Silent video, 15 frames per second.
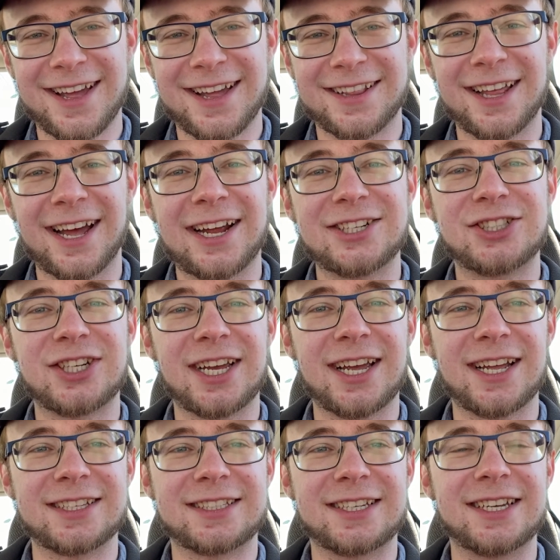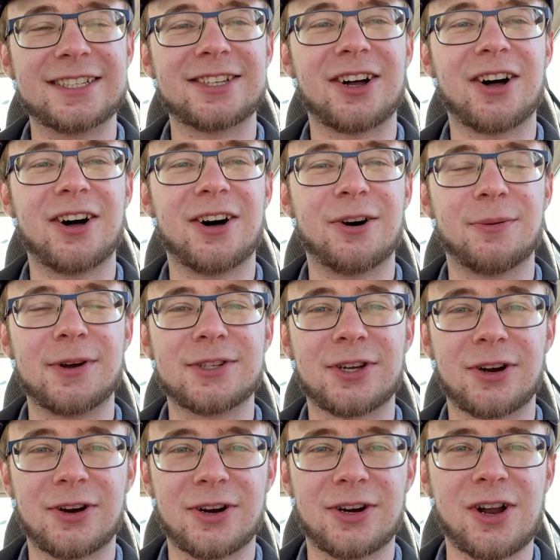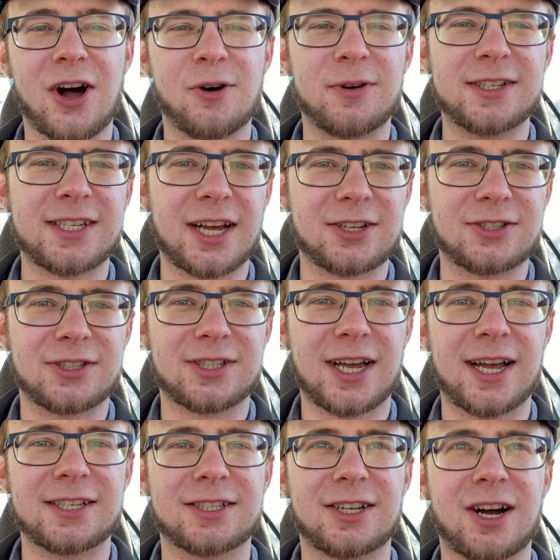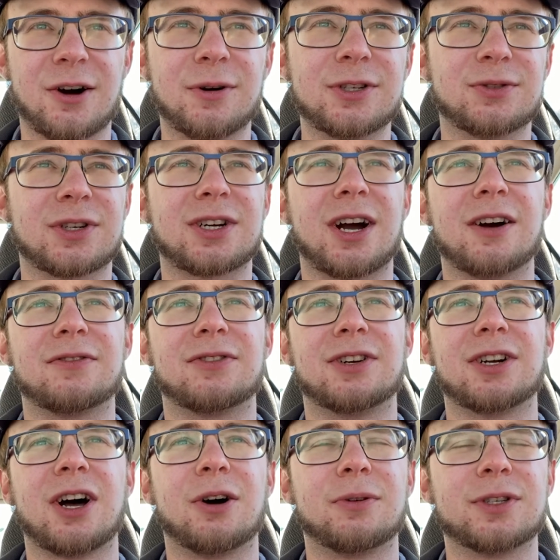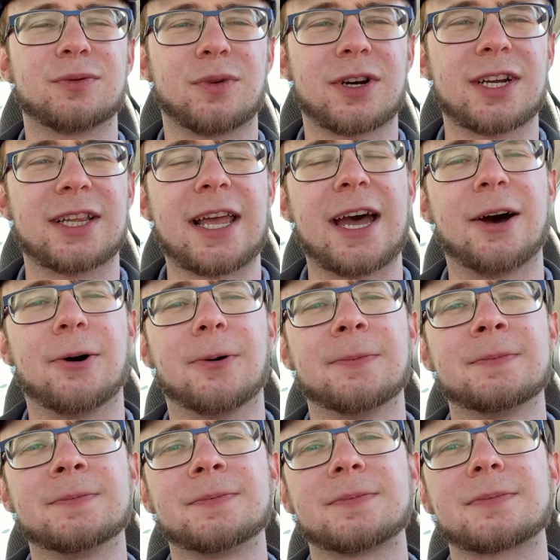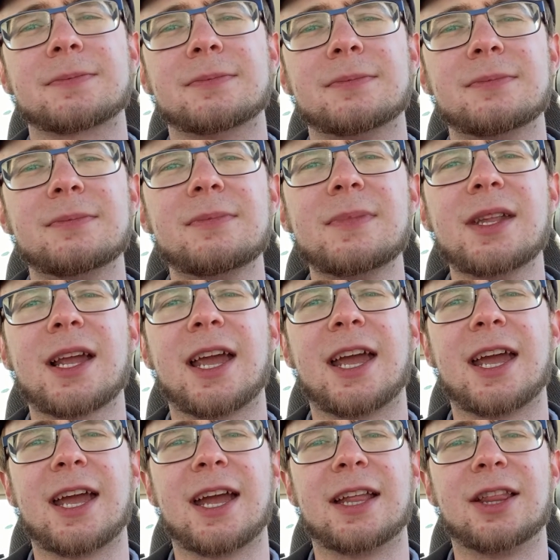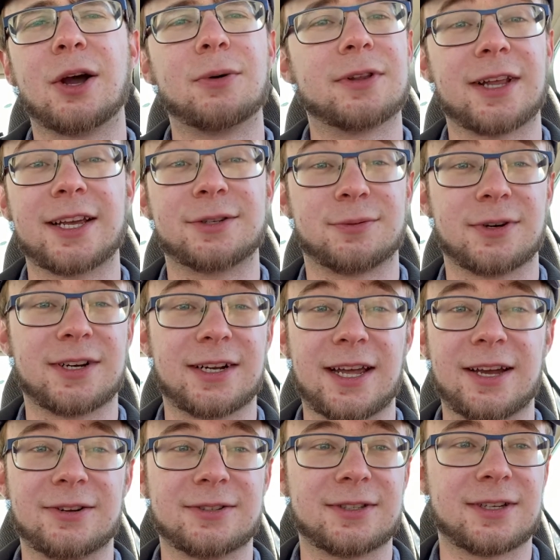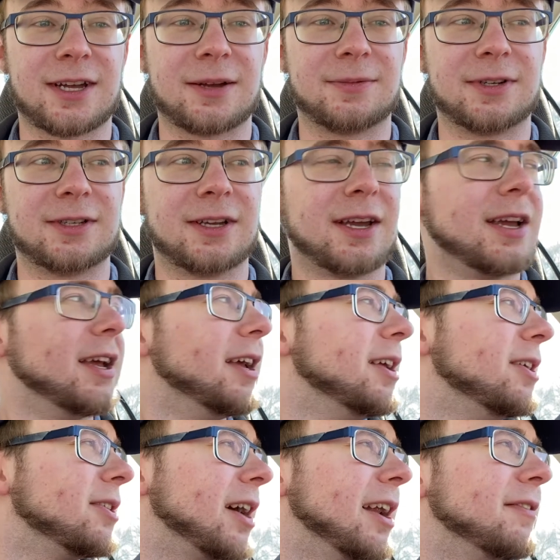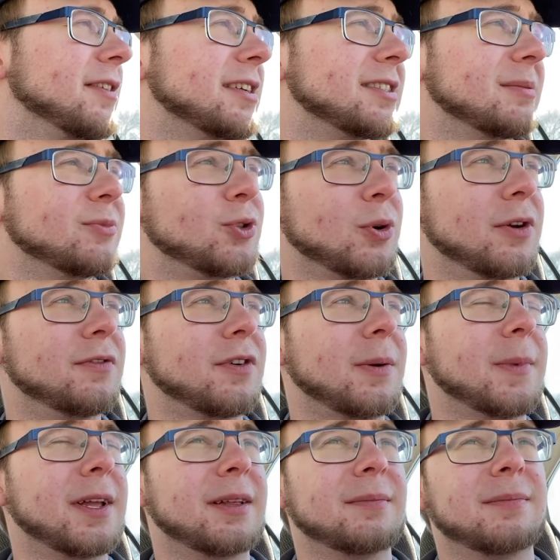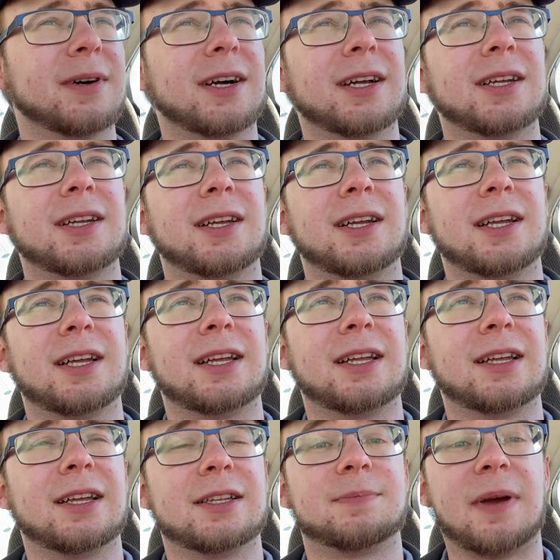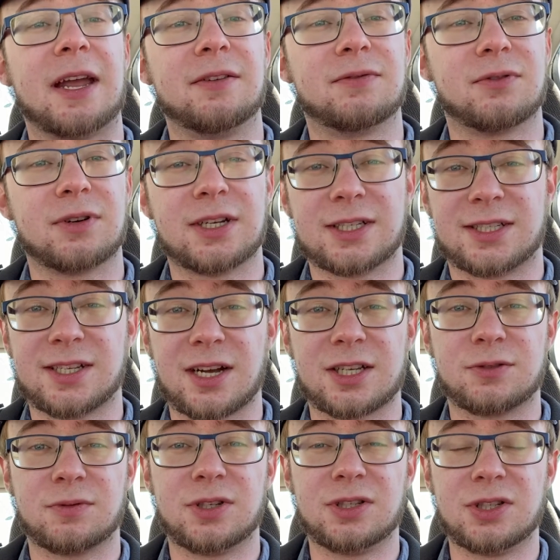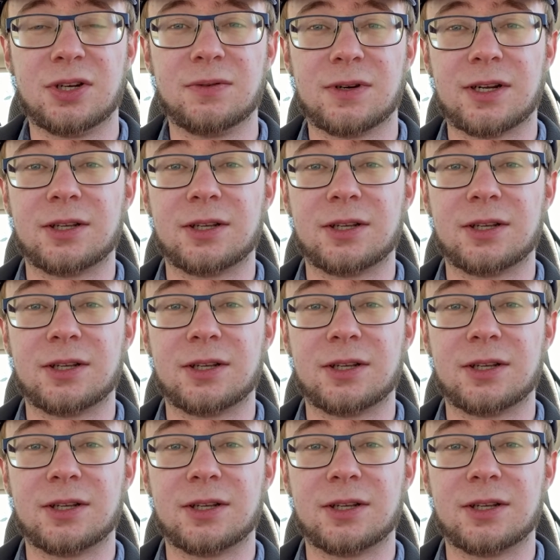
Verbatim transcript: Not a chance. He's always hurting, always exercising, always recovering, always working out. And no one likes working out. I mean, you kind of get some joy from it, but it's painful and it sucks when you do it.